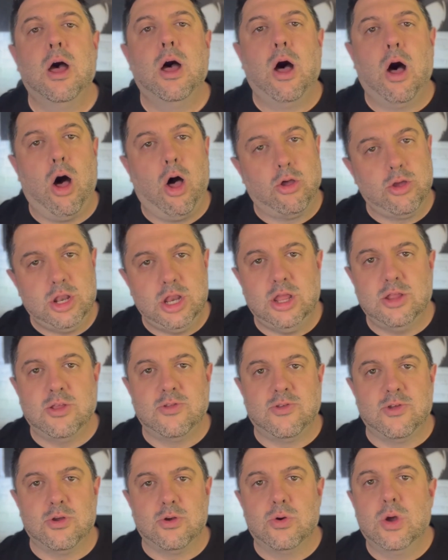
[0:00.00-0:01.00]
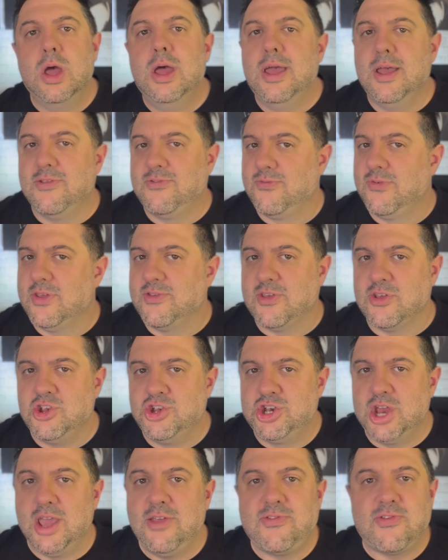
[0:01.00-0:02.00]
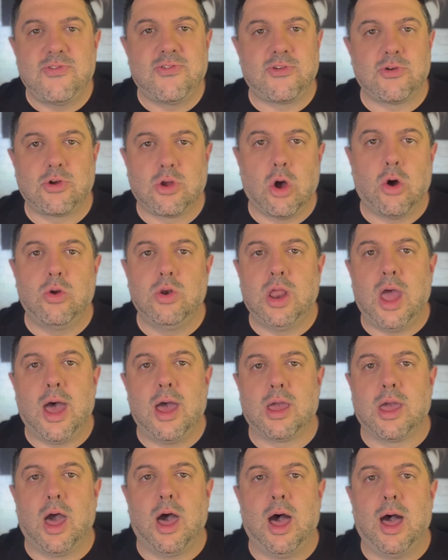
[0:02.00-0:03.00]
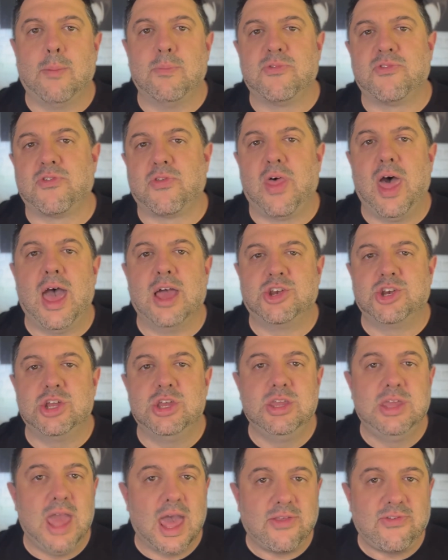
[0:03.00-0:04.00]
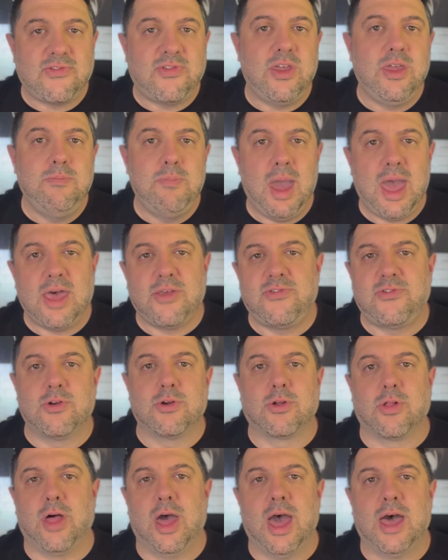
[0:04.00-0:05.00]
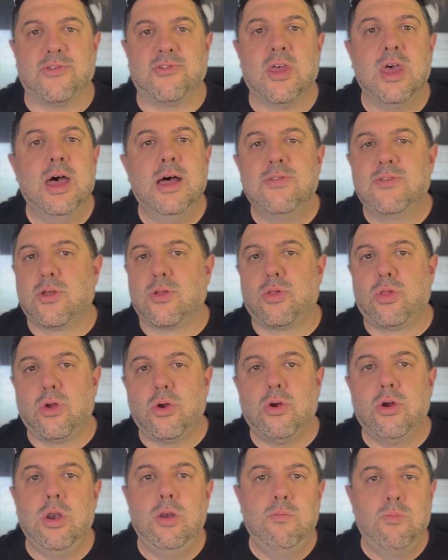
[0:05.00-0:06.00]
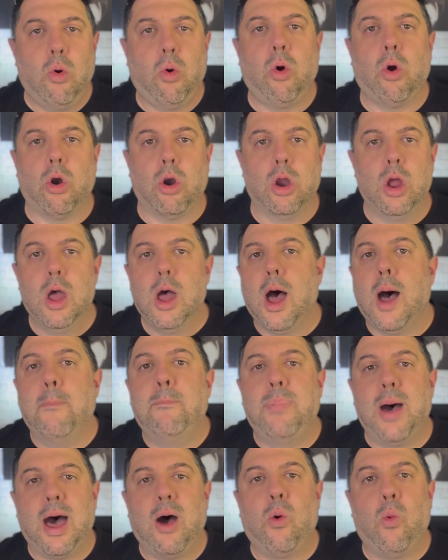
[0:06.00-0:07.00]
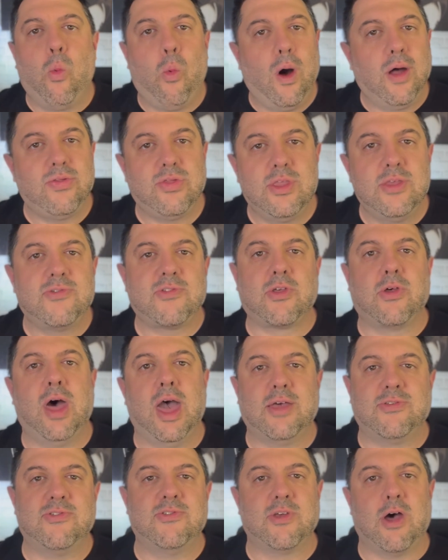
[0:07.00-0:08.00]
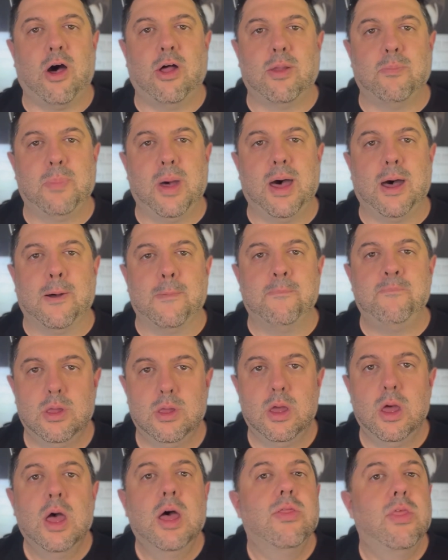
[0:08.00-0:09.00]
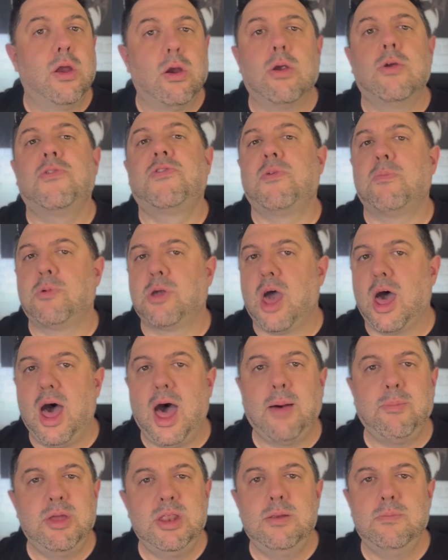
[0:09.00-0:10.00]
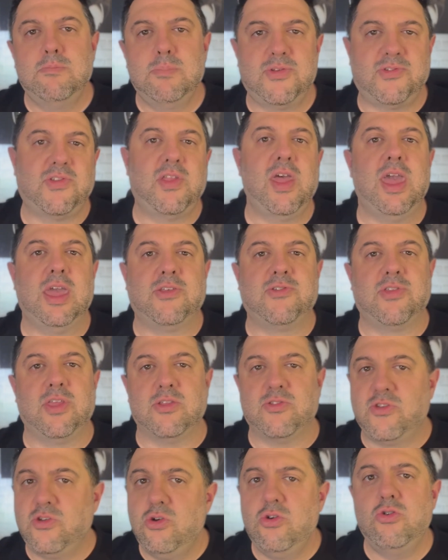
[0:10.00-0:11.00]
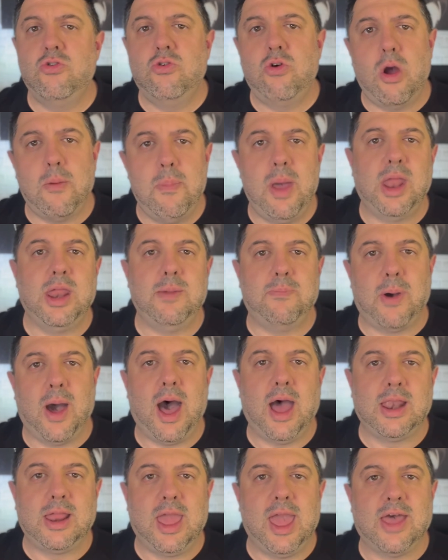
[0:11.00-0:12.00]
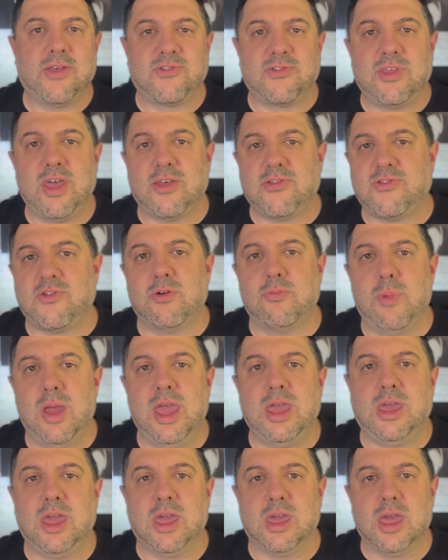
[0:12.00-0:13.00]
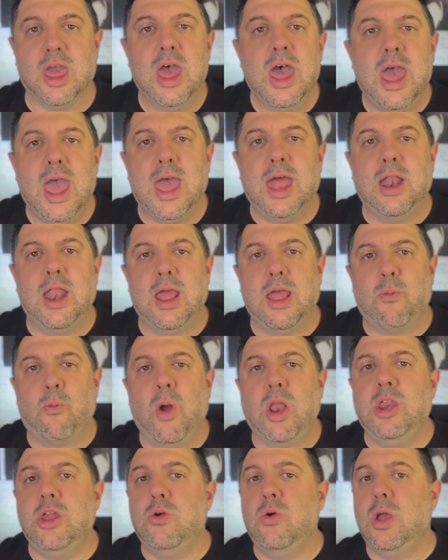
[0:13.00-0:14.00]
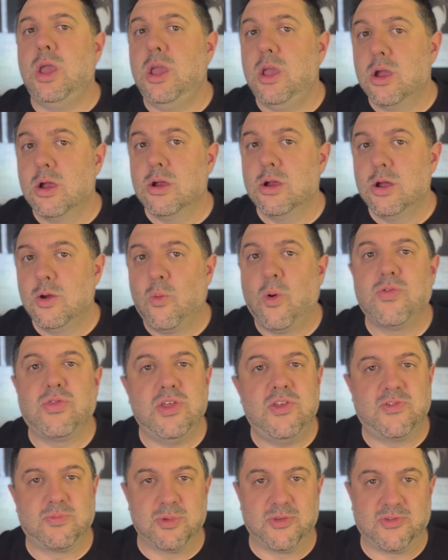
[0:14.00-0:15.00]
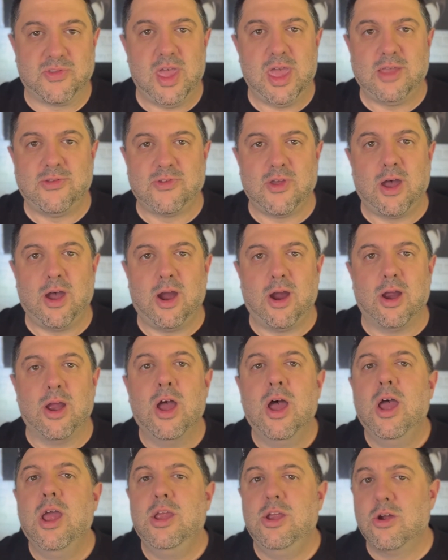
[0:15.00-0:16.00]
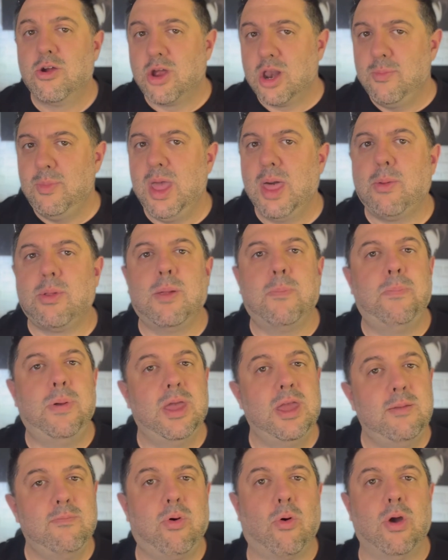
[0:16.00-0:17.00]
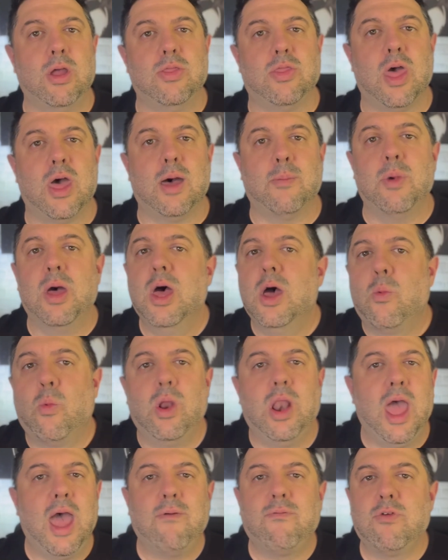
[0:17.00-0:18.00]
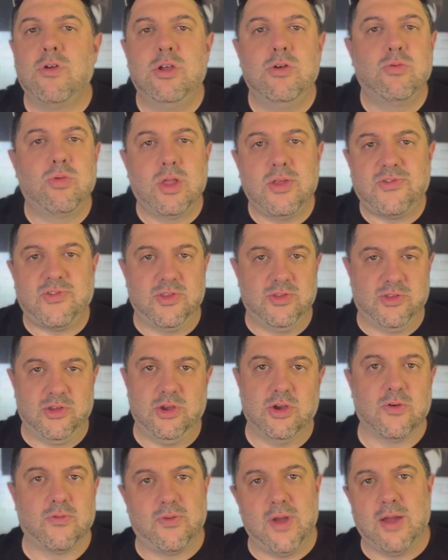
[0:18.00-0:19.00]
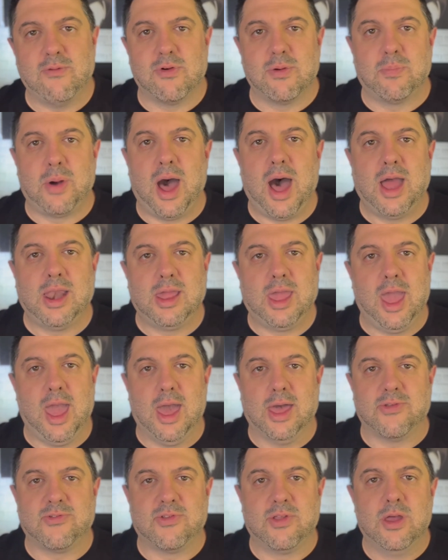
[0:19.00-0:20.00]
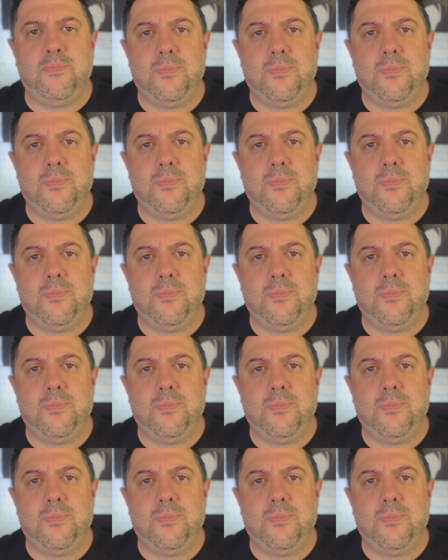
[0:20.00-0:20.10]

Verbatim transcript: All you need to do is visit jasoncercone.com slash guestingmasterclass to learn more about what this class is all about. There are some common mistakes that too many podcast guests are making, and when you hear what these mistakes are, you're going to be able to pinpoint them whenever you listen to your favorite podcast.